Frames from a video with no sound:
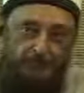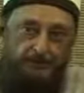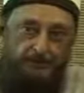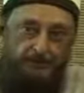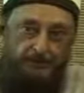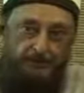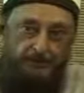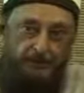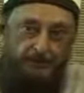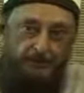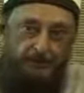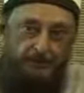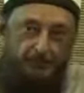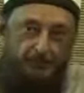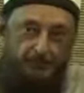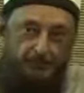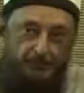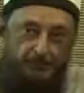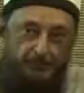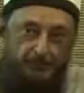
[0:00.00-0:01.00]
And so the
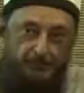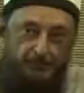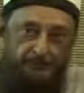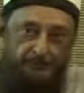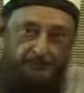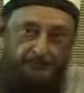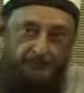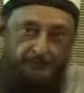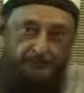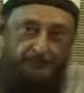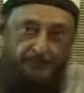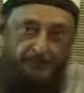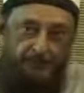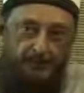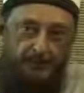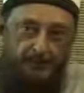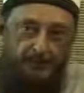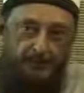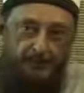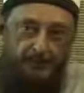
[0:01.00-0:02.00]
importance
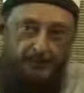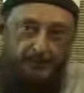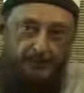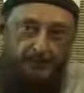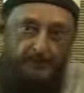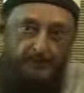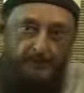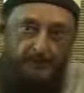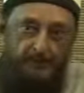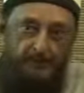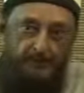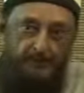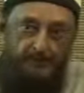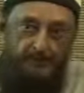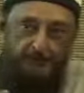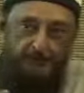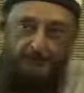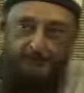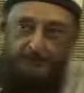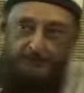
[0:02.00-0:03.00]

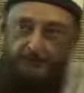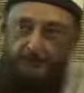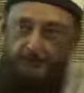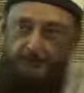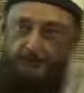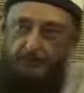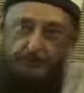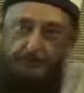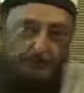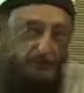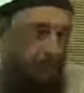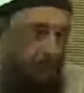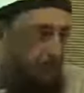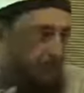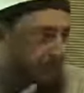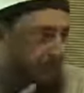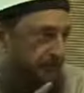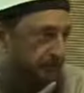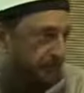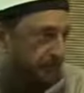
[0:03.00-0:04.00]
of the
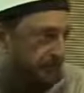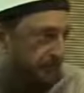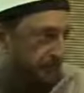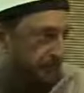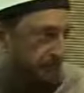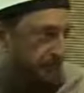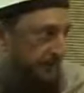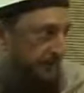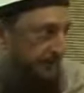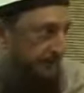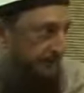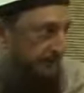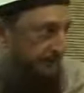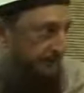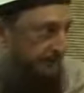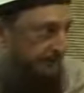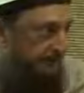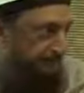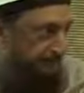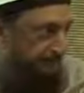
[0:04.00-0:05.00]
spiritual quest in
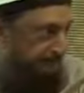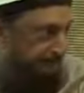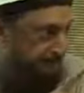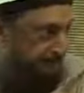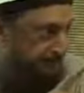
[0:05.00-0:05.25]
Islam.